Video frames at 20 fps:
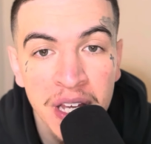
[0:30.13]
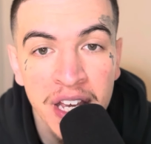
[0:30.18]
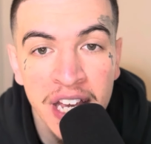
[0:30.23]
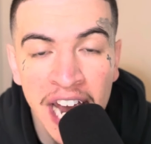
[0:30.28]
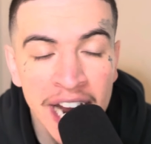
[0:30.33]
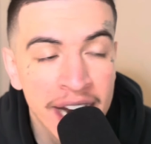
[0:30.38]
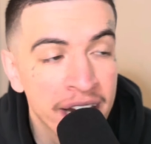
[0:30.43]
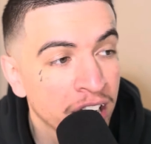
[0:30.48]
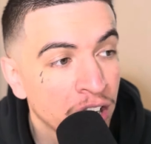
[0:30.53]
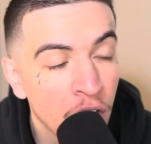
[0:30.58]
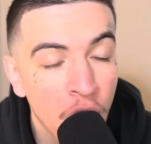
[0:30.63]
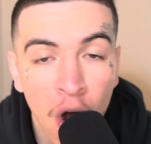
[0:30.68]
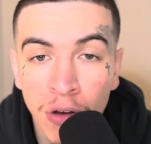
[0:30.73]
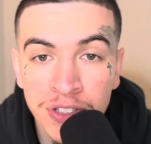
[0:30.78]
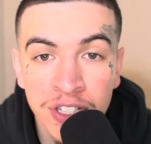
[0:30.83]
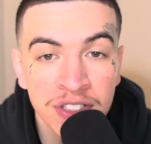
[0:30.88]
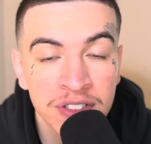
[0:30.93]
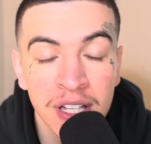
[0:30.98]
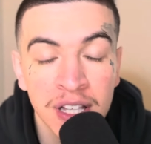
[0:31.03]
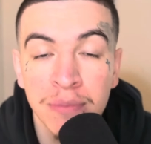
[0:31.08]
and it
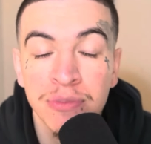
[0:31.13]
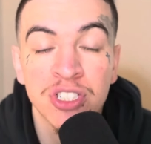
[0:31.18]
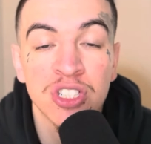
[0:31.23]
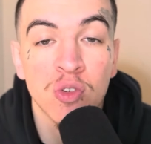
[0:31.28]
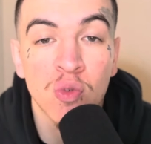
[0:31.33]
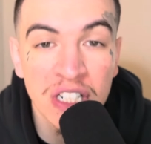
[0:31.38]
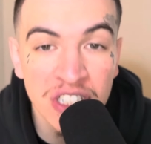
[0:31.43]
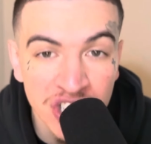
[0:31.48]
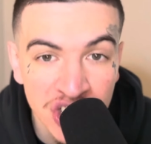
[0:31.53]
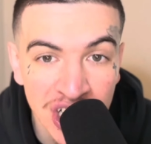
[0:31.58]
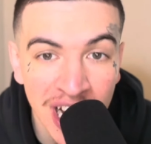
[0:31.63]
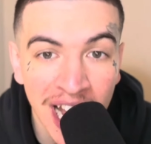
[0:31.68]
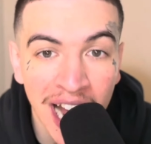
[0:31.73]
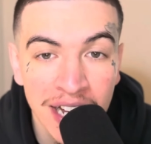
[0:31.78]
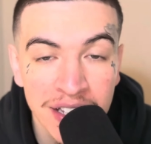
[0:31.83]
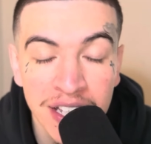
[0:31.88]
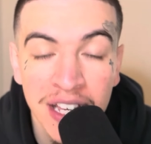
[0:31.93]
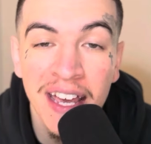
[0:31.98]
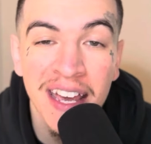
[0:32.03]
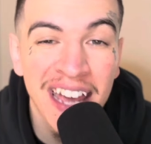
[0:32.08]
causes them to
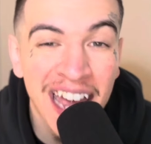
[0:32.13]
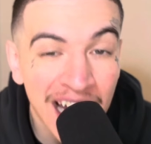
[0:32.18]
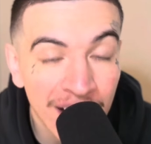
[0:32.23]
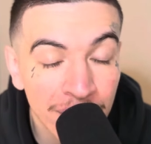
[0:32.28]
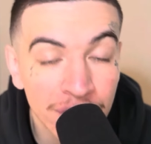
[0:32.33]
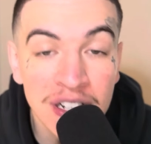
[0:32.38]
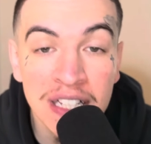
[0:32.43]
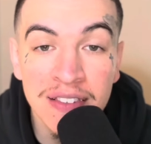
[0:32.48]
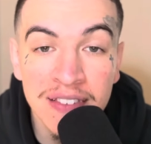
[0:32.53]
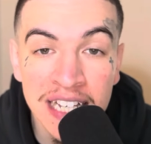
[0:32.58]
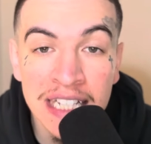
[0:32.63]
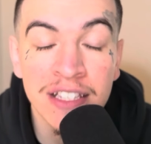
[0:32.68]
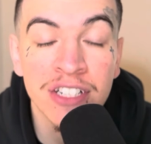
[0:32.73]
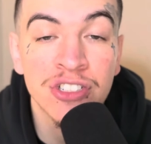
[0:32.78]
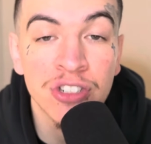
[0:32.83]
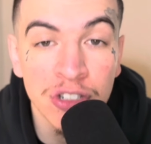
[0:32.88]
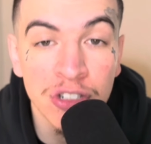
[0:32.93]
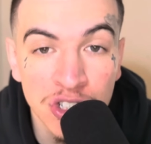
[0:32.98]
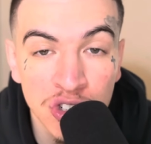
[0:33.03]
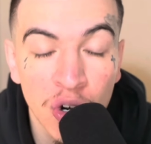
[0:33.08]
reject everything that
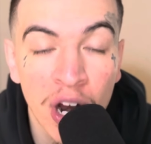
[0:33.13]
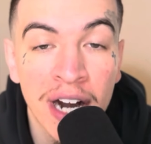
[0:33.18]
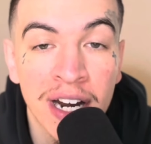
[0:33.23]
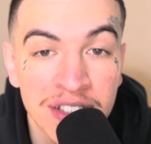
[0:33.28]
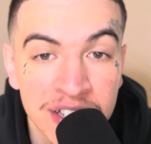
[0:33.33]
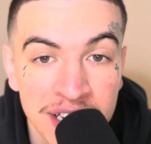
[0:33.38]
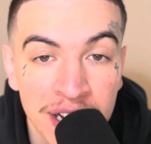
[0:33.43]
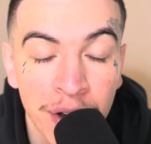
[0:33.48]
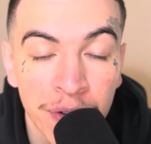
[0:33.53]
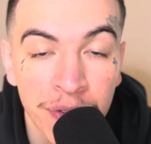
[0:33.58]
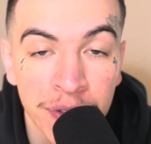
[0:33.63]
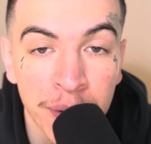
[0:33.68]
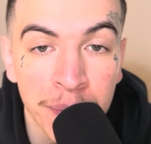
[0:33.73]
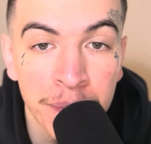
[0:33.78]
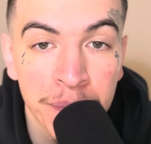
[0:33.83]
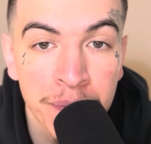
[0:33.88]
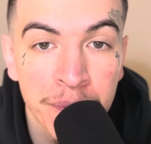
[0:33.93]
you're trying to tell them.